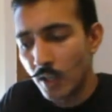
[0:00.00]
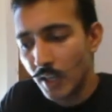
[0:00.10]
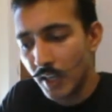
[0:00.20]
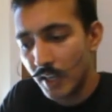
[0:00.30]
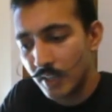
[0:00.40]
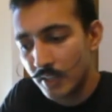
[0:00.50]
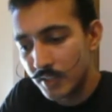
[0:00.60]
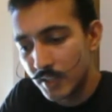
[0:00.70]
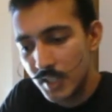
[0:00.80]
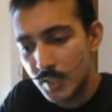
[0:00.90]
And
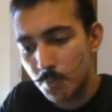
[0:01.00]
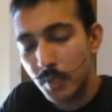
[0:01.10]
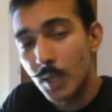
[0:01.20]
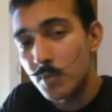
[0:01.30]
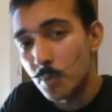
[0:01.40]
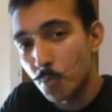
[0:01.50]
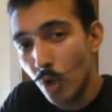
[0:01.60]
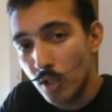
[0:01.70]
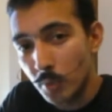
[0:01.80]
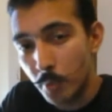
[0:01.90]
this becomes
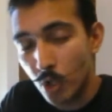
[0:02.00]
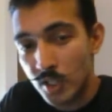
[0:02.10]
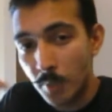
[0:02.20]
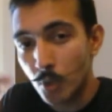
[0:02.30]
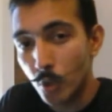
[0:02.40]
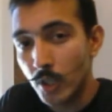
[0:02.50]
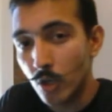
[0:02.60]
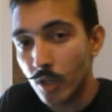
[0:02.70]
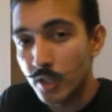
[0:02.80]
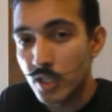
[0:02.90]
important because I'm doing
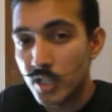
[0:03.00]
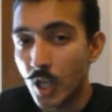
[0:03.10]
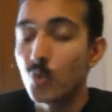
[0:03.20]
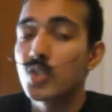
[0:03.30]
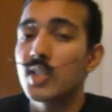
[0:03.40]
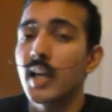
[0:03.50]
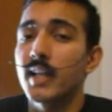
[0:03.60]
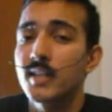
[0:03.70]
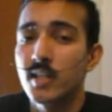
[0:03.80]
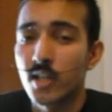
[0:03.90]
all this
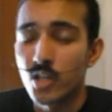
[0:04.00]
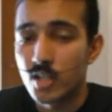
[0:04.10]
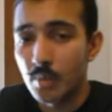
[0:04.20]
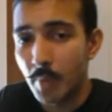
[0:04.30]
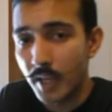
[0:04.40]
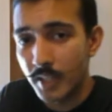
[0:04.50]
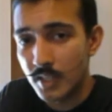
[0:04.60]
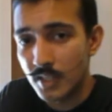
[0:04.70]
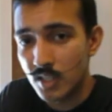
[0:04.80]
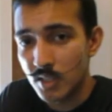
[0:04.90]
outside the traditional banking
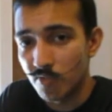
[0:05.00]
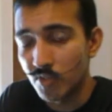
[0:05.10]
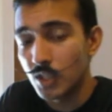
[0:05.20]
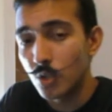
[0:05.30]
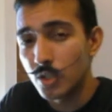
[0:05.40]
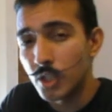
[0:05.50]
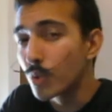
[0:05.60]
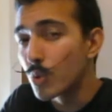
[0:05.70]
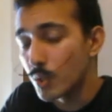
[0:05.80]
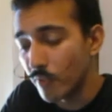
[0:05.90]
system without the
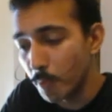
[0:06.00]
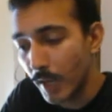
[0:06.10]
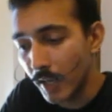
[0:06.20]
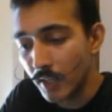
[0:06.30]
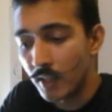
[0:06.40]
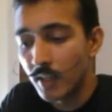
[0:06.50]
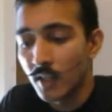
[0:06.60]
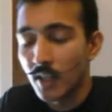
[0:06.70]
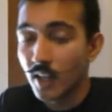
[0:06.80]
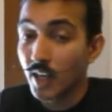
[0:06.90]
use of a bank.
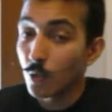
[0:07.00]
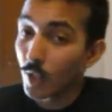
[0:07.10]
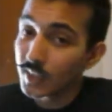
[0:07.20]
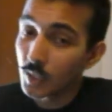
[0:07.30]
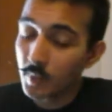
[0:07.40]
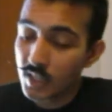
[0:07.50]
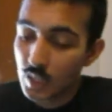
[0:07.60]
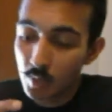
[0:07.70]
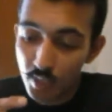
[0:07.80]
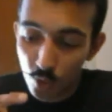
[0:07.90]
And while that may
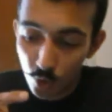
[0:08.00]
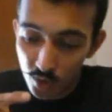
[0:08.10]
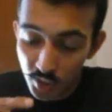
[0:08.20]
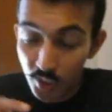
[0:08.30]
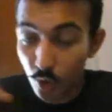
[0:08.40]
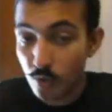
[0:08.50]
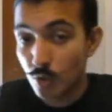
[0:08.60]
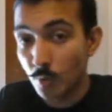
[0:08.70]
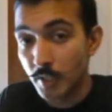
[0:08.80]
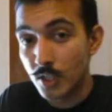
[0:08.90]
seem like a good thing, it
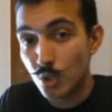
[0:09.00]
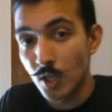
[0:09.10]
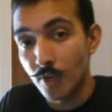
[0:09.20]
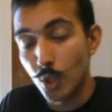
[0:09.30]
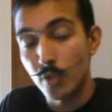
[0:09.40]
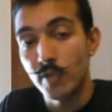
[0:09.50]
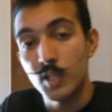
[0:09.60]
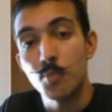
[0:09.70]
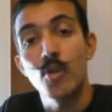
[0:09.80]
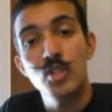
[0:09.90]
also means you have a lot of
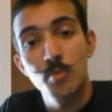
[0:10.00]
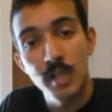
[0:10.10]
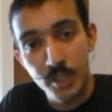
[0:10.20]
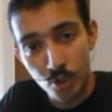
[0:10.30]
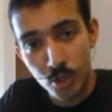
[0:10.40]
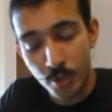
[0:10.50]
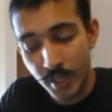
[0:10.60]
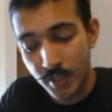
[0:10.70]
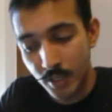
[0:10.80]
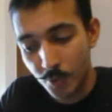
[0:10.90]
responsibility on your
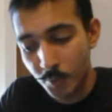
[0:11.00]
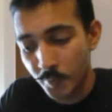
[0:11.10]
head now.